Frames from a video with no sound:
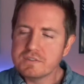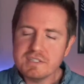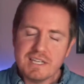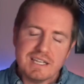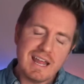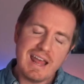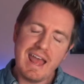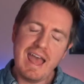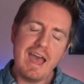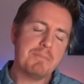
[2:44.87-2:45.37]

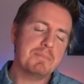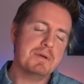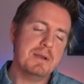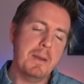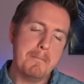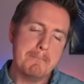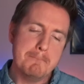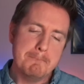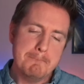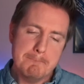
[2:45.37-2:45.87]
seen it
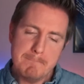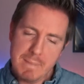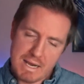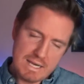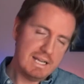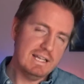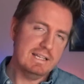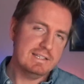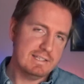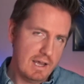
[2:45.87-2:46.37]
happen
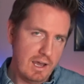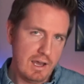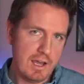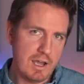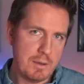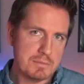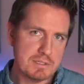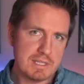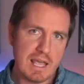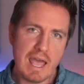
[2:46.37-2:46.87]
many
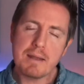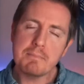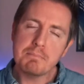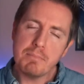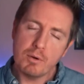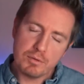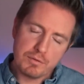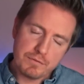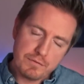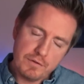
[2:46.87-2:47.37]
times, and
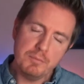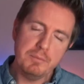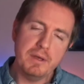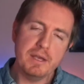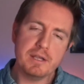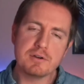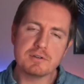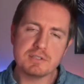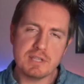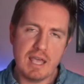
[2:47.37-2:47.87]
both
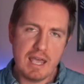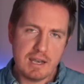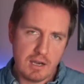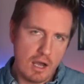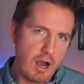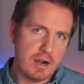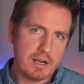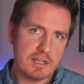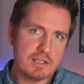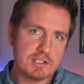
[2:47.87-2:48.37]
filmmakers and
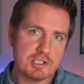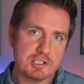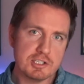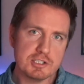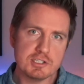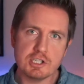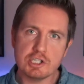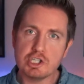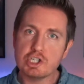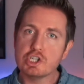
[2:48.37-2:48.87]

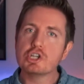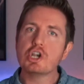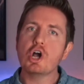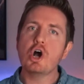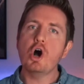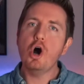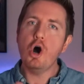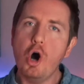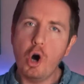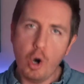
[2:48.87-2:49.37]
audiences
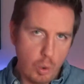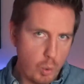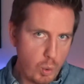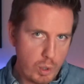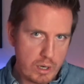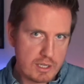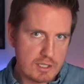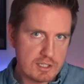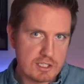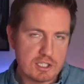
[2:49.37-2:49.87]
should
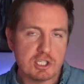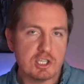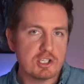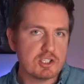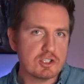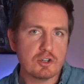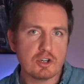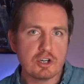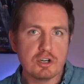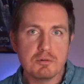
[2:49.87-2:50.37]
always
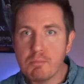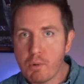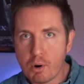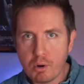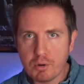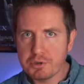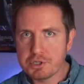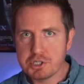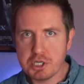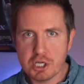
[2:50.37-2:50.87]
discern
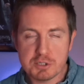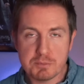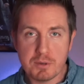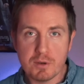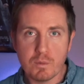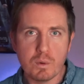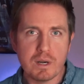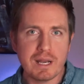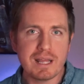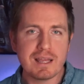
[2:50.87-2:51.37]
moral
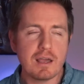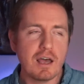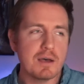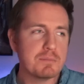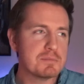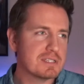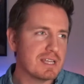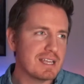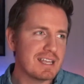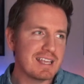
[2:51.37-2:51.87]
judgment when it
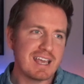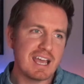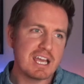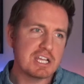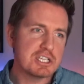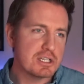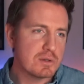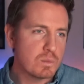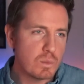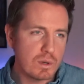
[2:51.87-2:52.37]
comes to
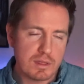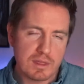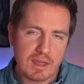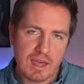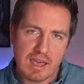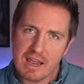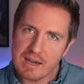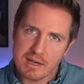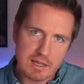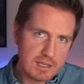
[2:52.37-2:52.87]
engaging with
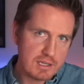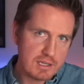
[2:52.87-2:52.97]
any